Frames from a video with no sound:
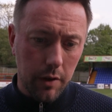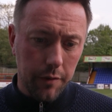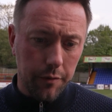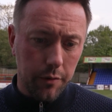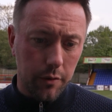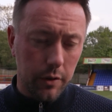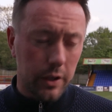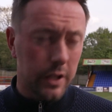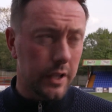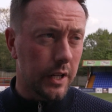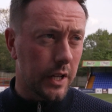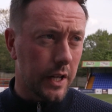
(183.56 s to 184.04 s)

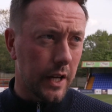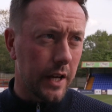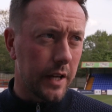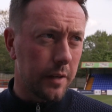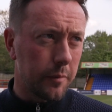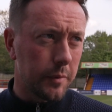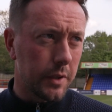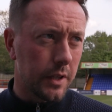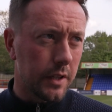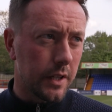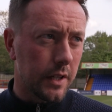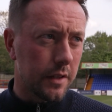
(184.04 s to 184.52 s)
referee the
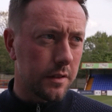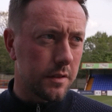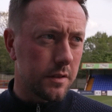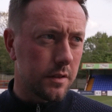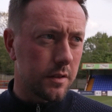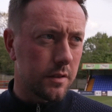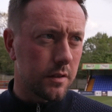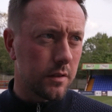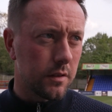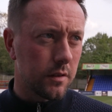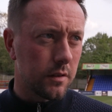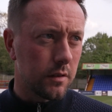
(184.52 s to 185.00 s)
game, then
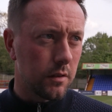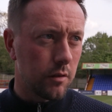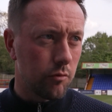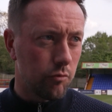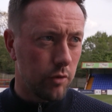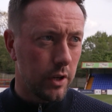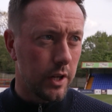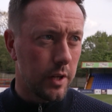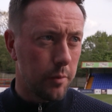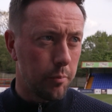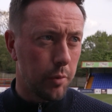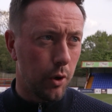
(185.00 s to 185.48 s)
that's
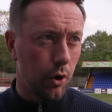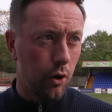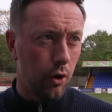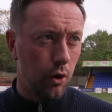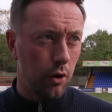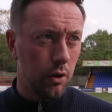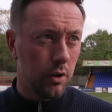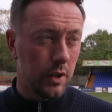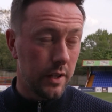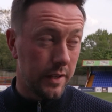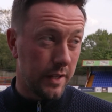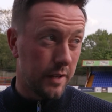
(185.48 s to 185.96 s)
really
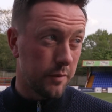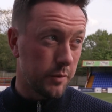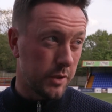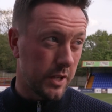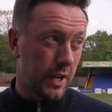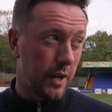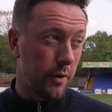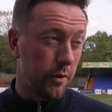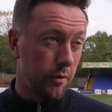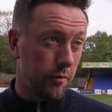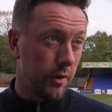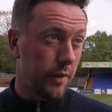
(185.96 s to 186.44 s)
poor, and that was
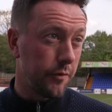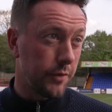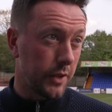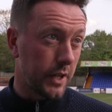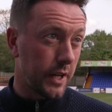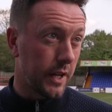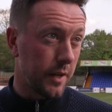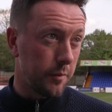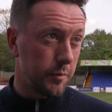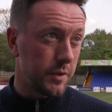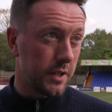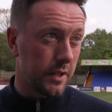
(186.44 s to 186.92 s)
how he ref the
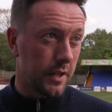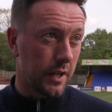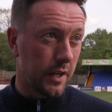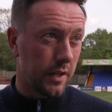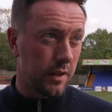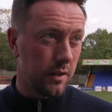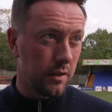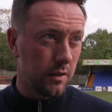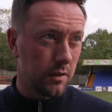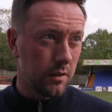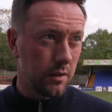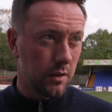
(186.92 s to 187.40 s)
game
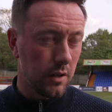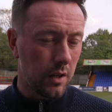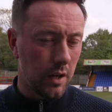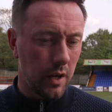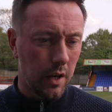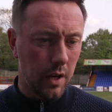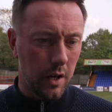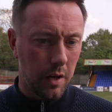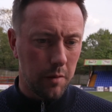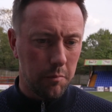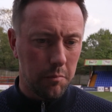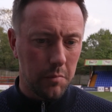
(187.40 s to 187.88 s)
today.
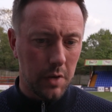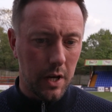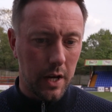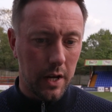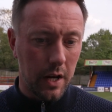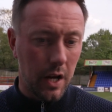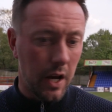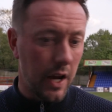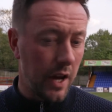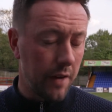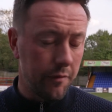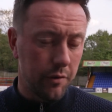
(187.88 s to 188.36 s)
Um,
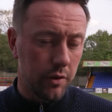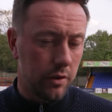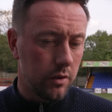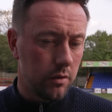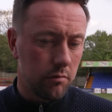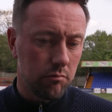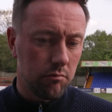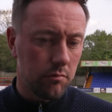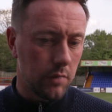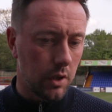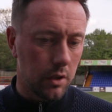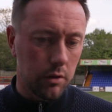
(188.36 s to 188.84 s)
and I haven't,
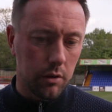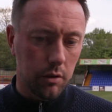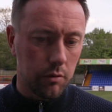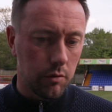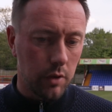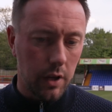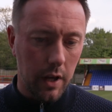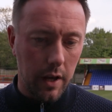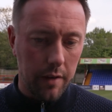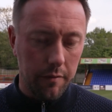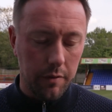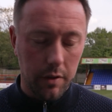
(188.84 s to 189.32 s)
I don't
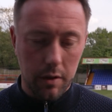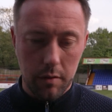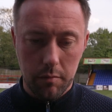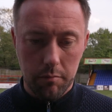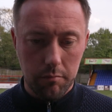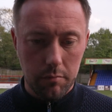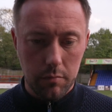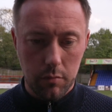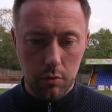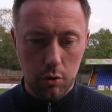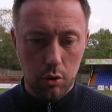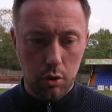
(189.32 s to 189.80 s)
ever
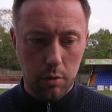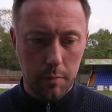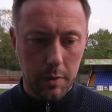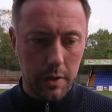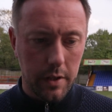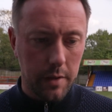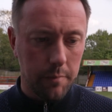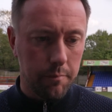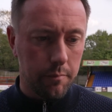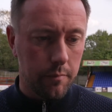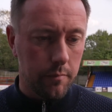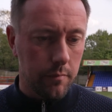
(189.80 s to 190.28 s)

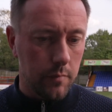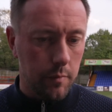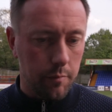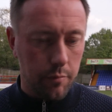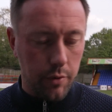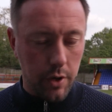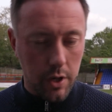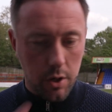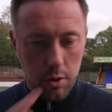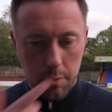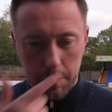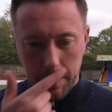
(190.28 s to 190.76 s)
normally
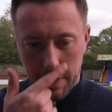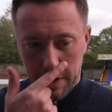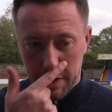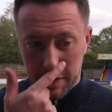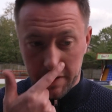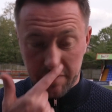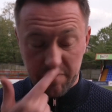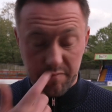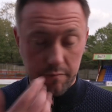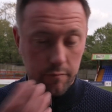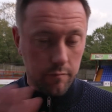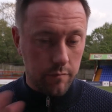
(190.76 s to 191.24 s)
bring up
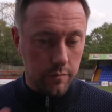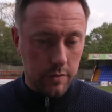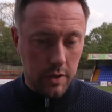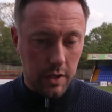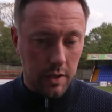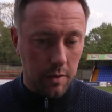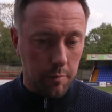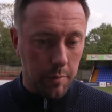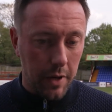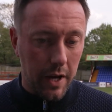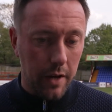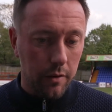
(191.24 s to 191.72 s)

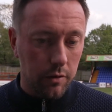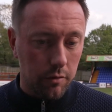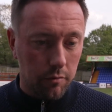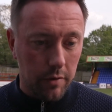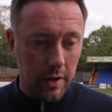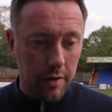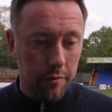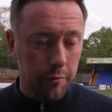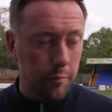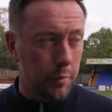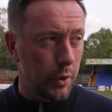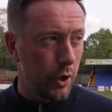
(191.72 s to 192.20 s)
anything about the
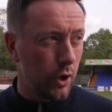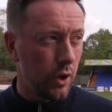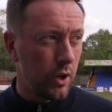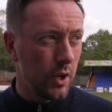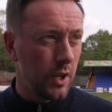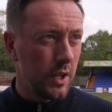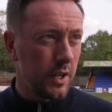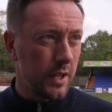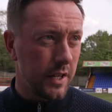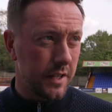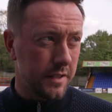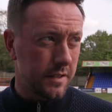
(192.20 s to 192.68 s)
ref, but
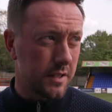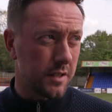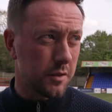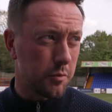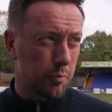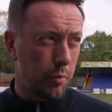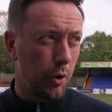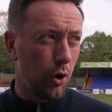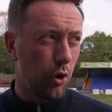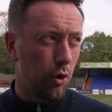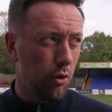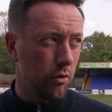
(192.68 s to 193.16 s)
it's as
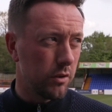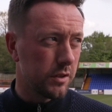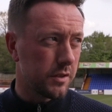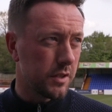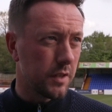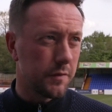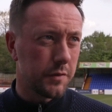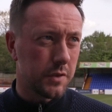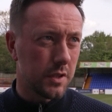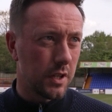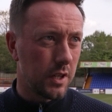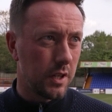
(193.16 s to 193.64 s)
poor as
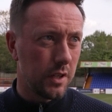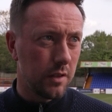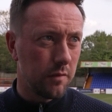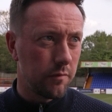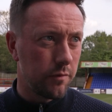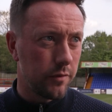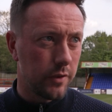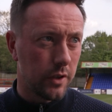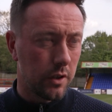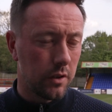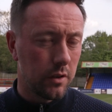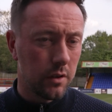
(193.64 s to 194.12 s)
I've seen
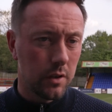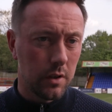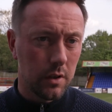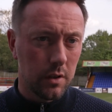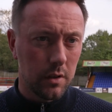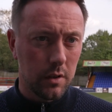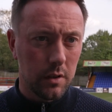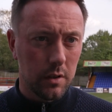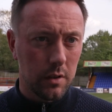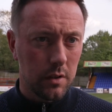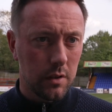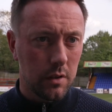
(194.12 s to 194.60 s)
for
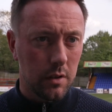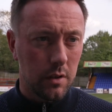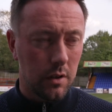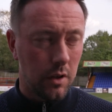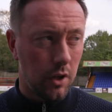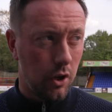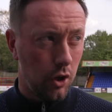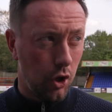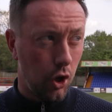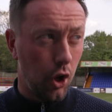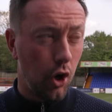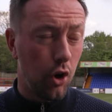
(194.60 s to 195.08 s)

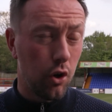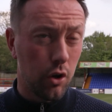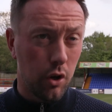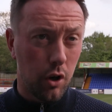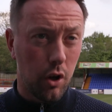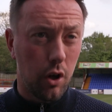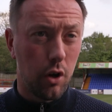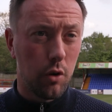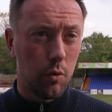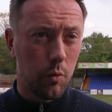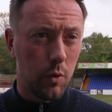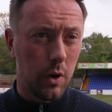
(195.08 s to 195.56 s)
a long,
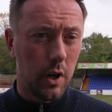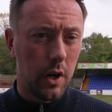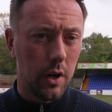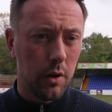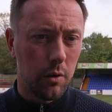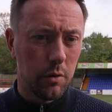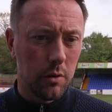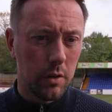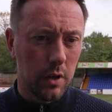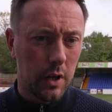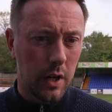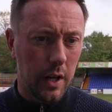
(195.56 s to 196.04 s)
long
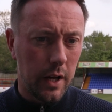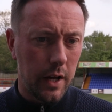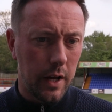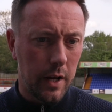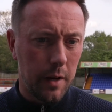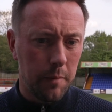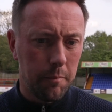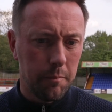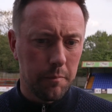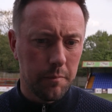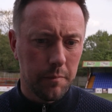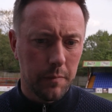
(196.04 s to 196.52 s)
while.
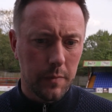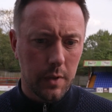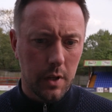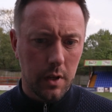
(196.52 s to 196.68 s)
Um,